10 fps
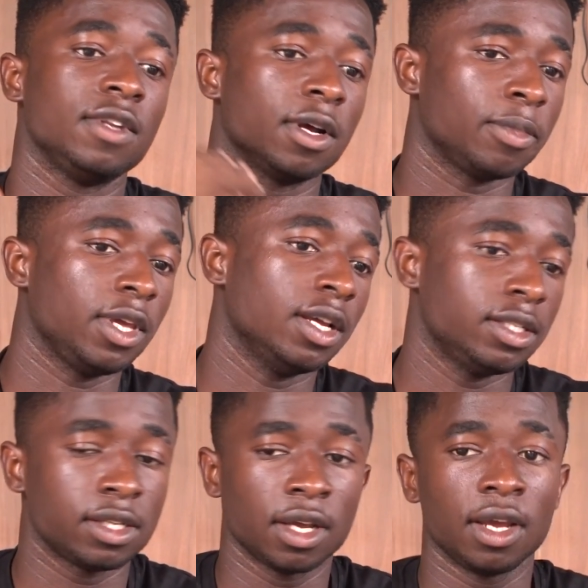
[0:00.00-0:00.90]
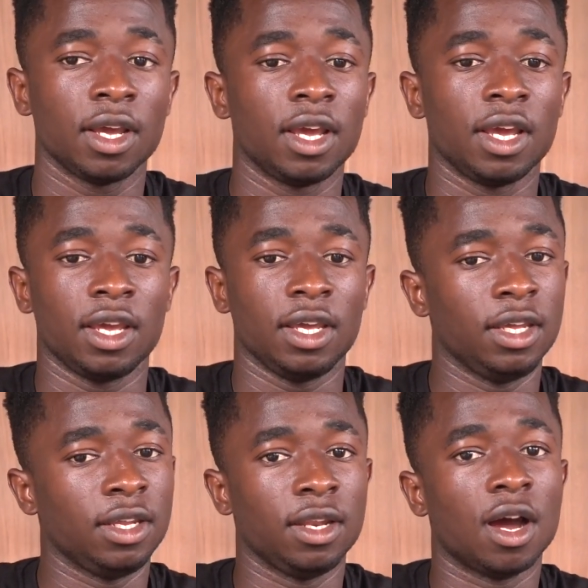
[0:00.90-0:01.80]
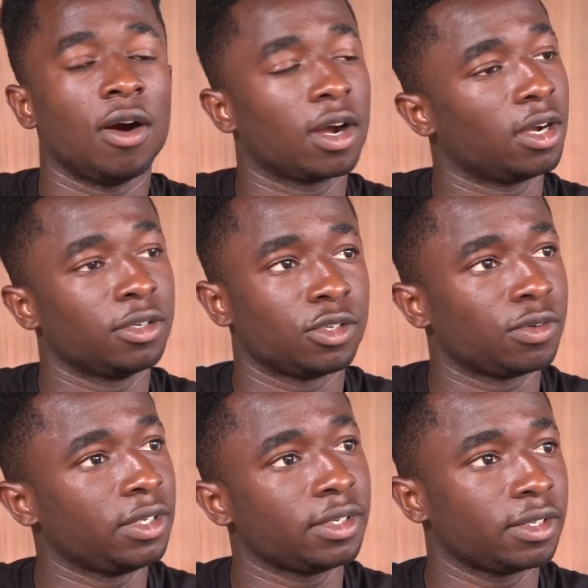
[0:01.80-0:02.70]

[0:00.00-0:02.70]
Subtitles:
Appiahs in our country.